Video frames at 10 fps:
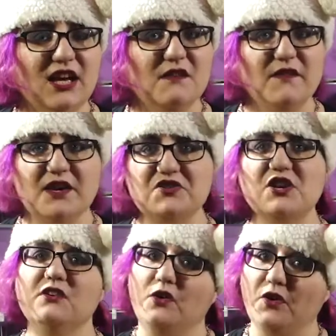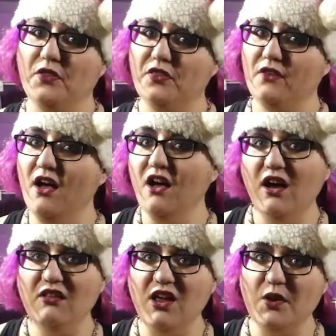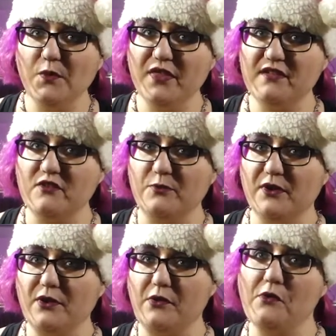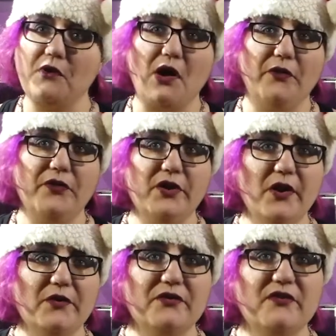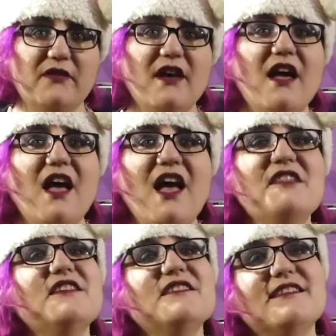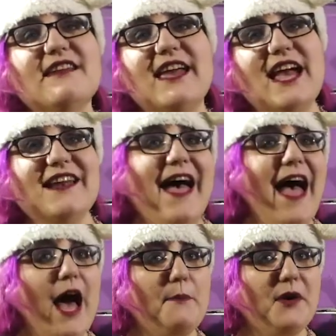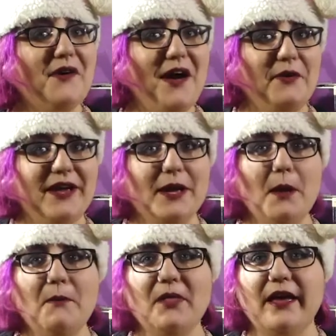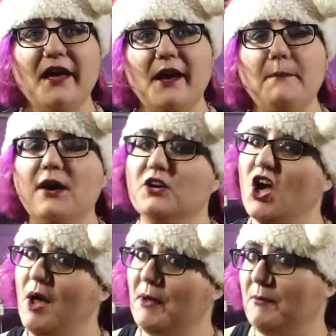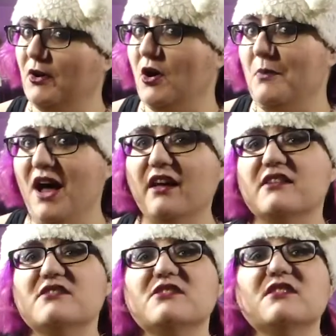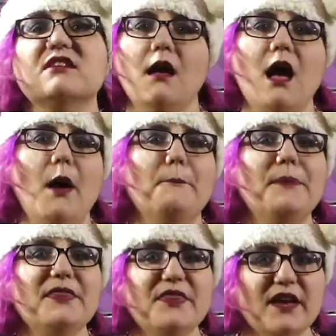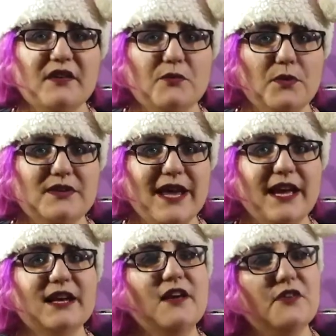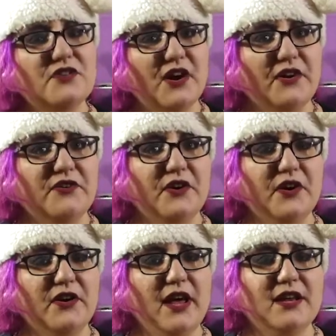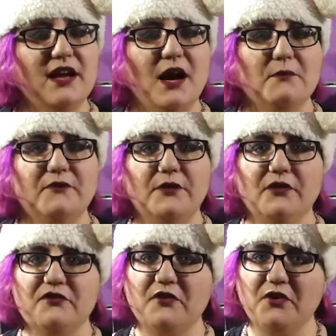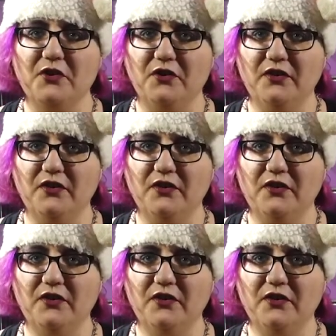invasion on Earth, along with a superhero called the Ghost. This is again a happier outing, playing up on comic book homage. But things would take another dark turn and come full circle,